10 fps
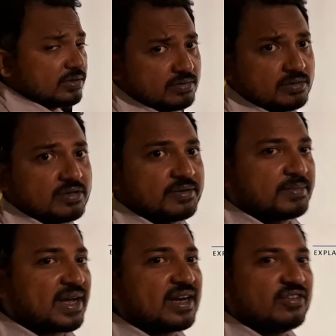as
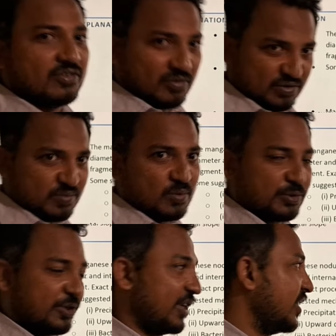your manganese nodules,
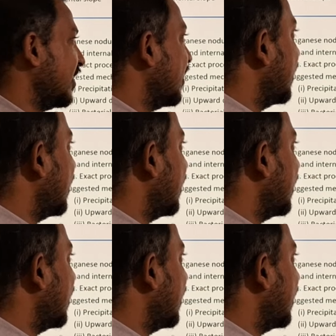mostly.